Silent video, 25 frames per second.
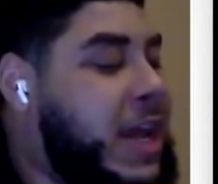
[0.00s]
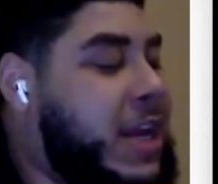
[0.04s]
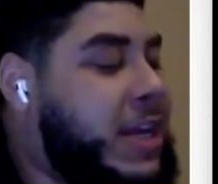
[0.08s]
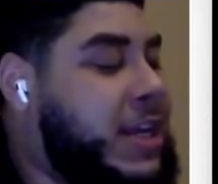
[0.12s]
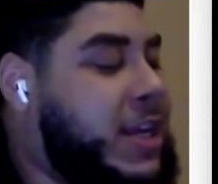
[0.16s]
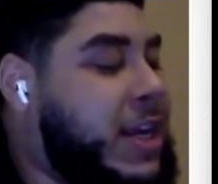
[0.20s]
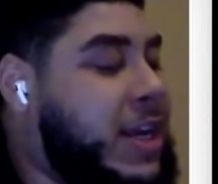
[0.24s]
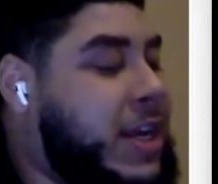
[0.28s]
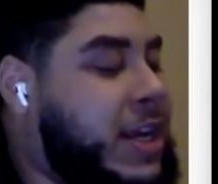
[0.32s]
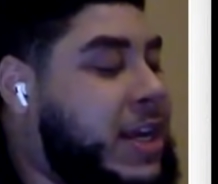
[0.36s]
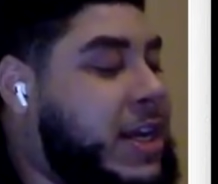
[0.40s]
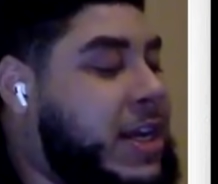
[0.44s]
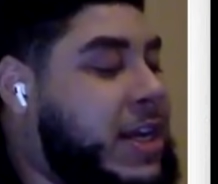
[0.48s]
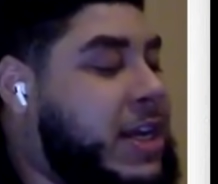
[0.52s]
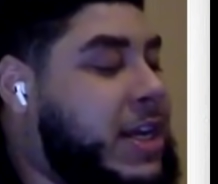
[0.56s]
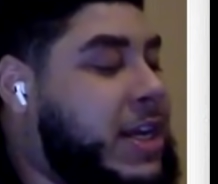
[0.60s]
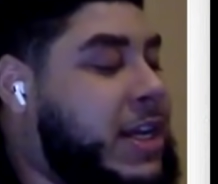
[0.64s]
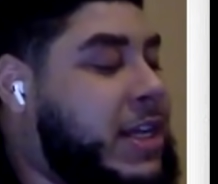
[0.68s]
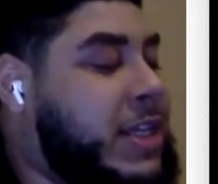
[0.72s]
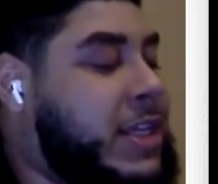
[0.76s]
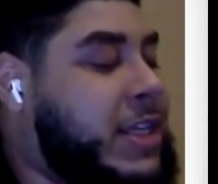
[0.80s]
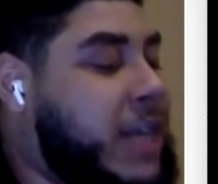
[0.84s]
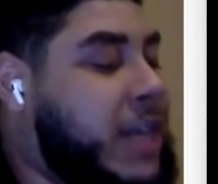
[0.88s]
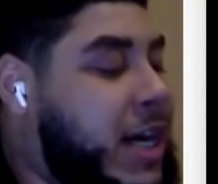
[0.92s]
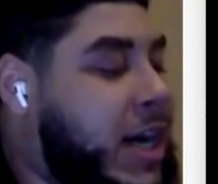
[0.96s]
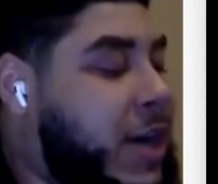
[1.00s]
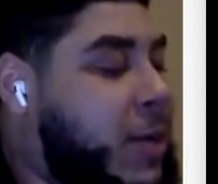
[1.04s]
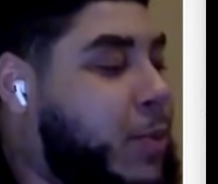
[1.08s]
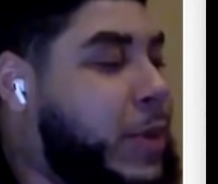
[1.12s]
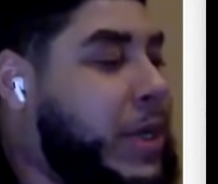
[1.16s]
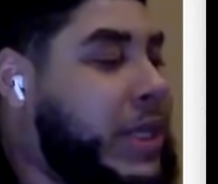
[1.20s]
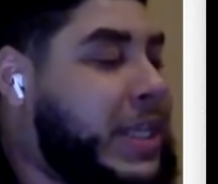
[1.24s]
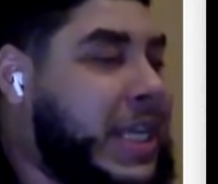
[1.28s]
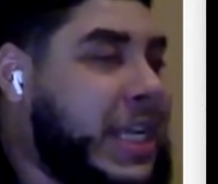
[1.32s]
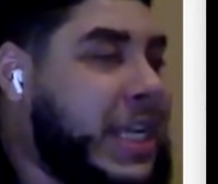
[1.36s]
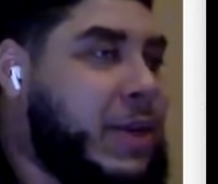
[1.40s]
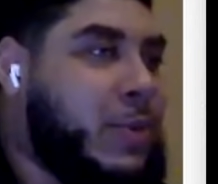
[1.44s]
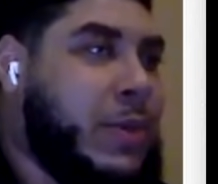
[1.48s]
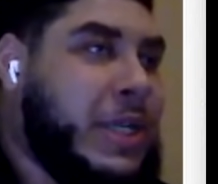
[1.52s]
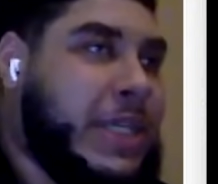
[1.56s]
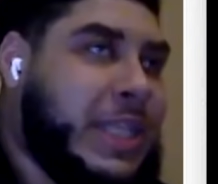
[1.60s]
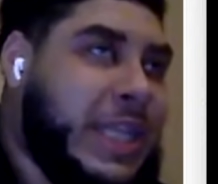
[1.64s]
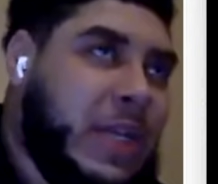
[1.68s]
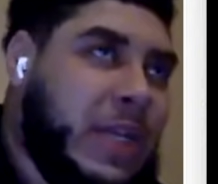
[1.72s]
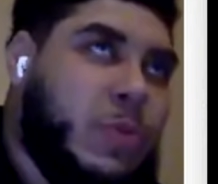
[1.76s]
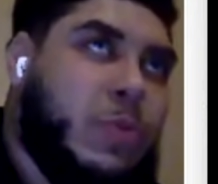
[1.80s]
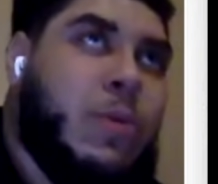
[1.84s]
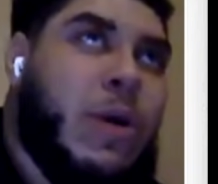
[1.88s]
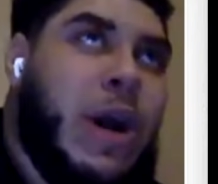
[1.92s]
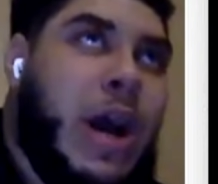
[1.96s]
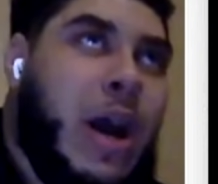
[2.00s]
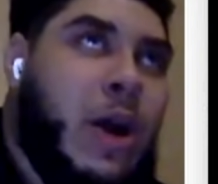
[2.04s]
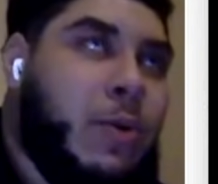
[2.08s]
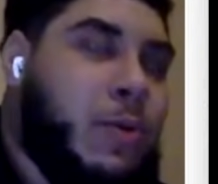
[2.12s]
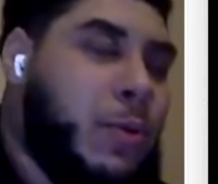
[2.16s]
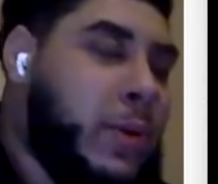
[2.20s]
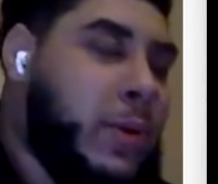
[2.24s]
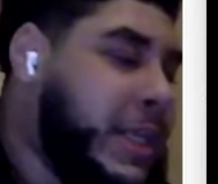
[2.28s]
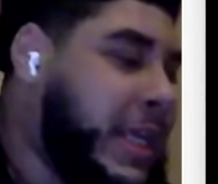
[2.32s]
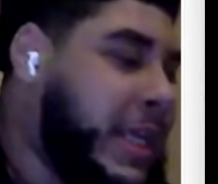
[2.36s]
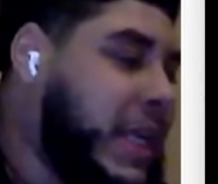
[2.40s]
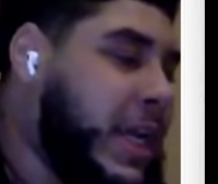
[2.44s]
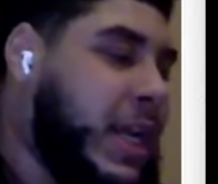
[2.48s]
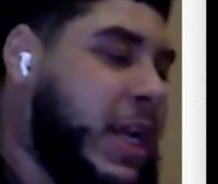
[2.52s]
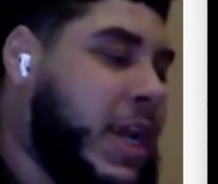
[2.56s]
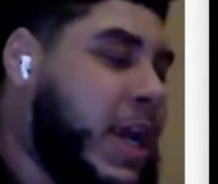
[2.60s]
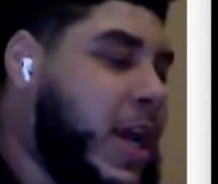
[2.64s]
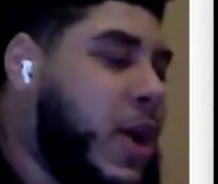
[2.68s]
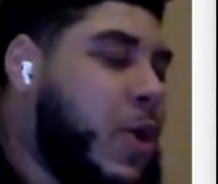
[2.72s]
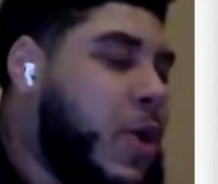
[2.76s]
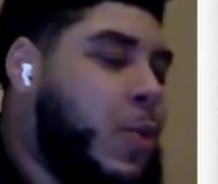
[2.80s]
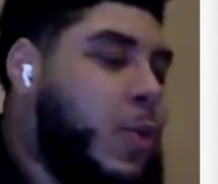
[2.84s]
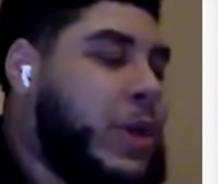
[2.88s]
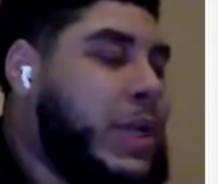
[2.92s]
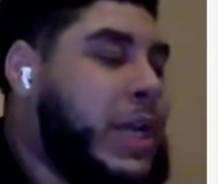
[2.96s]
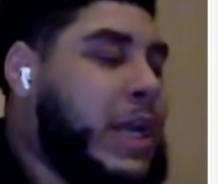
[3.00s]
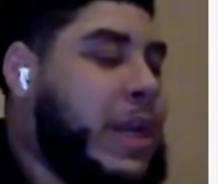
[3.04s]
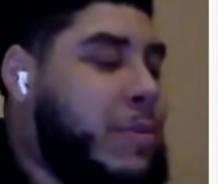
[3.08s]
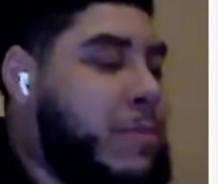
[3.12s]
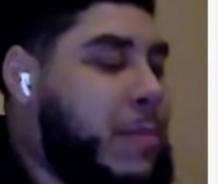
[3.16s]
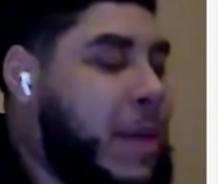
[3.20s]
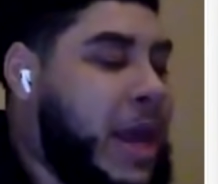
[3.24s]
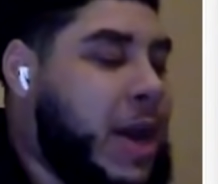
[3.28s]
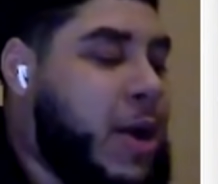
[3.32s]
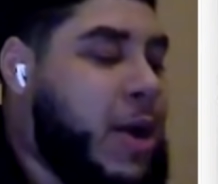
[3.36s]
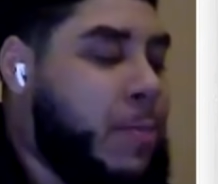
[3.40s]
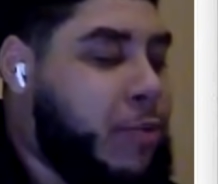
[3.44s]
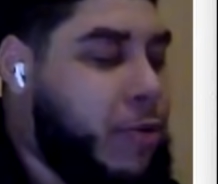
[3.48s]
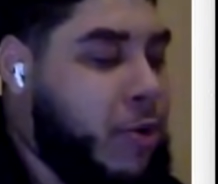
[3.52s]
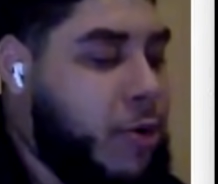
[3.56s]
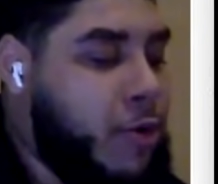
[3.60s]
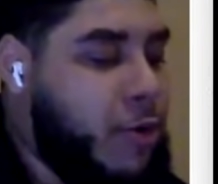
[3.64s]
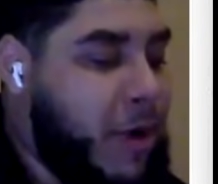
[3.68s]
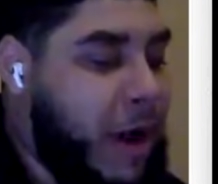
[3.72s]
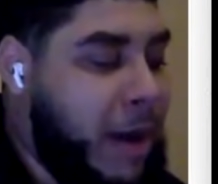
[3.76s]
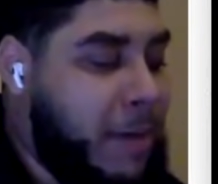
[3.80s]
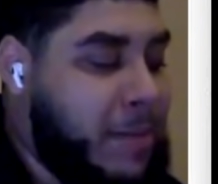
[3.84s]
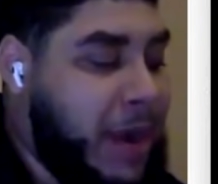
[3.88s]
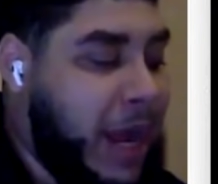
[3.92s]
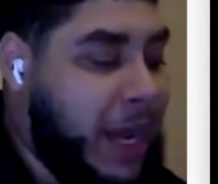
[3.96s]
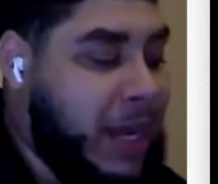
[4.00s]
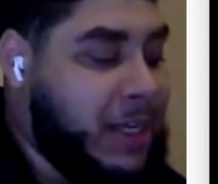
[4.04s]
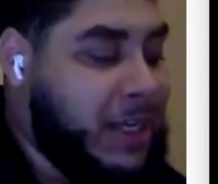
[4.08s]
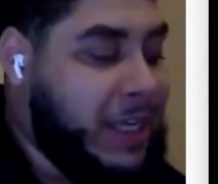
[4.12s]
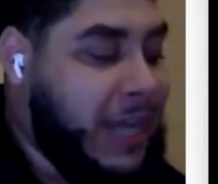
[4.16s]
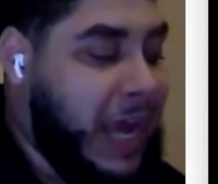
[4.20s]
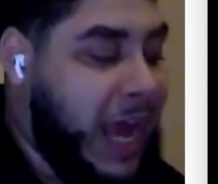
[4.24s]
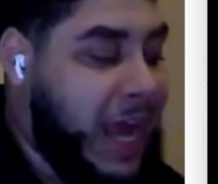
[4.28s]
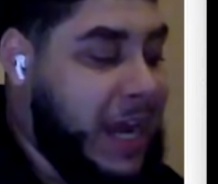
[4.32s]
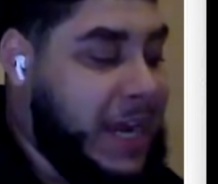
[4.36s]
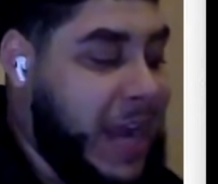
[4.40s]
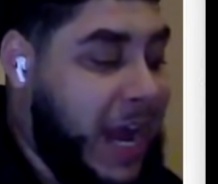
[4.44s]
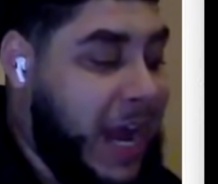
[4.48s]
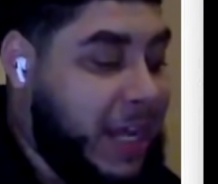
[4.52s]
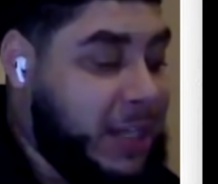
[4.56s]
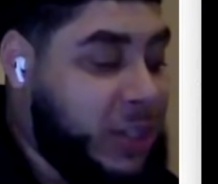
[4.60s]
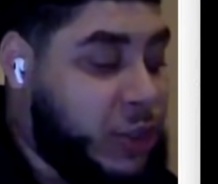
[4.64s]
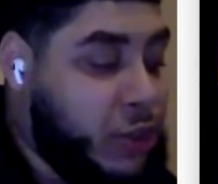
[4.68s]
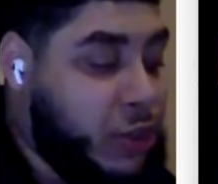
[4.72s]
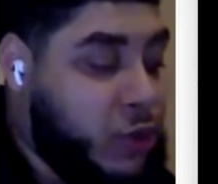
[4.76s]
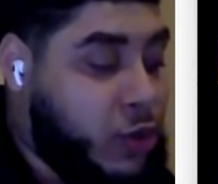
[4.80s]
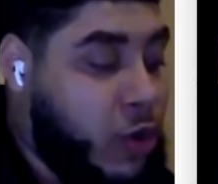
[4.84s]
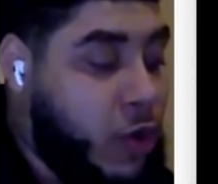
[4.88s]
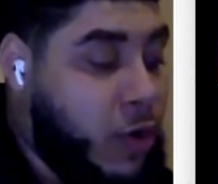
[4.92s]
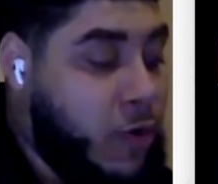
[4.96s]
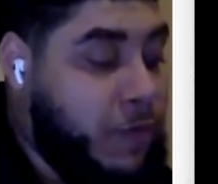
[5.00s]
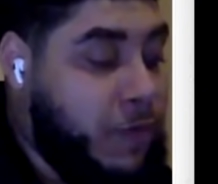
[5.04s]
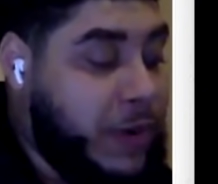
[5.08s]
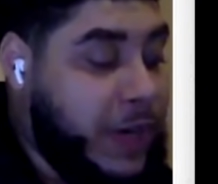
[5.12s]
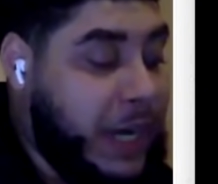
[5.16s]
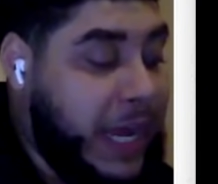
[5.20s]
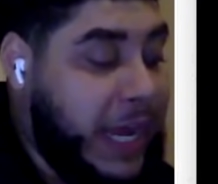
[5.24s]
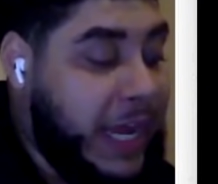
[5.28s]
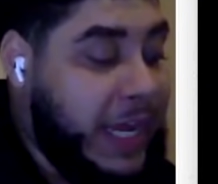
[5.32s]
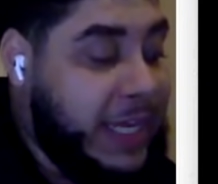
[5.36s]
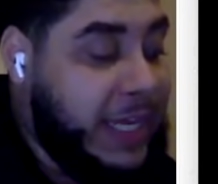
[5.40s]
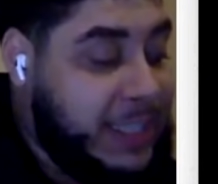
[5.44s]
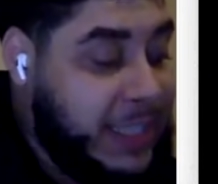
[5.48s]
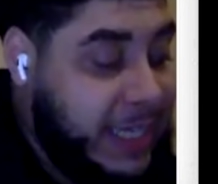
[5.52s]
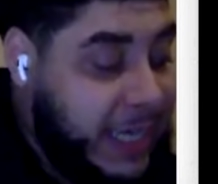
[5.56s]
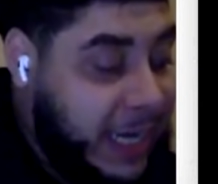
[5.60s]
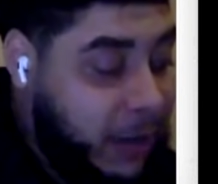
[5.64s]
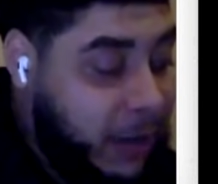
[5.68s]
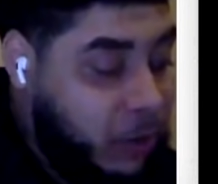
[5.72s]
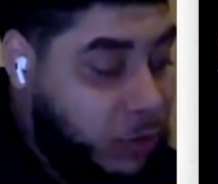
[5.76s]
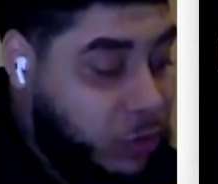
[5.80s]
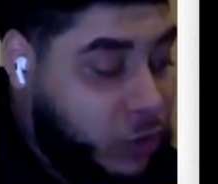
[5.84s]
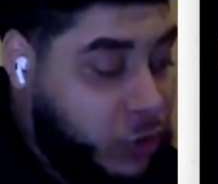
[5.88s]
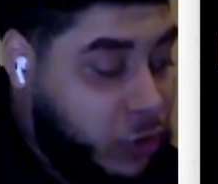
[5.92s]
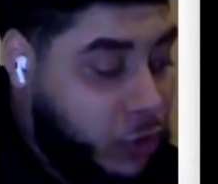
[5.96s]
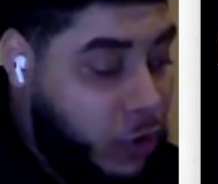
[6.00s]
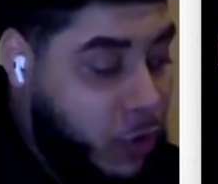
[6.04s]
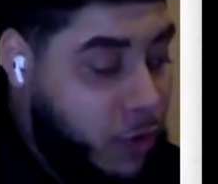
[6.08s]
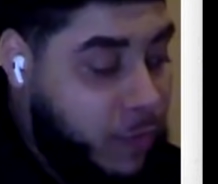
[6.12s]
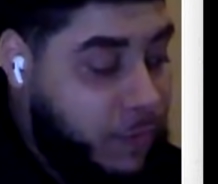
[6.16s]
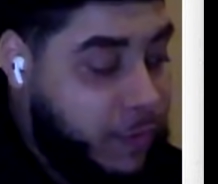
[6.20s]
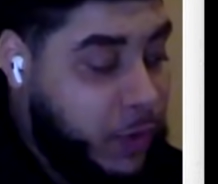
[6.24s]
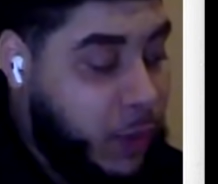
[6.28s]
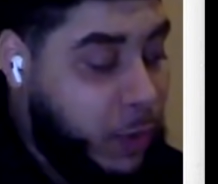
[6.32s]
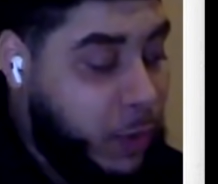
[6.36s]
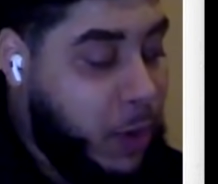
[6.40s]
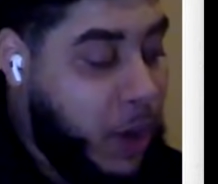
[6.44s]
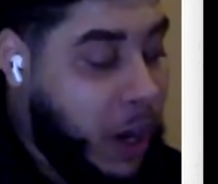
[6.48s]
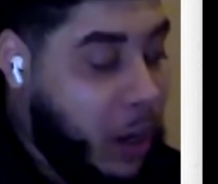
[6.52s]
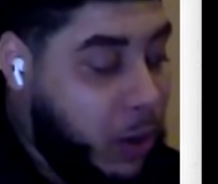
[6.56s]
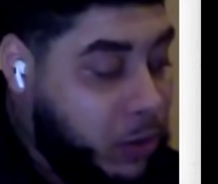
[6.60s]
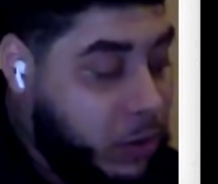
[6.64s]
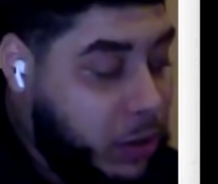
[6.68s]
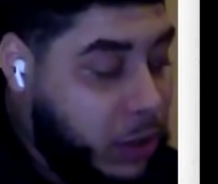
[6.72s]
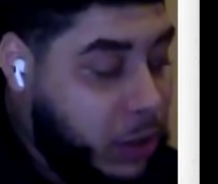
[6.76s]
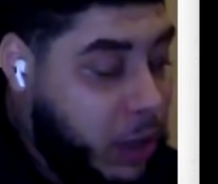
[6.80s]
We did well. We didn't make a program that took over the internet or took over the world.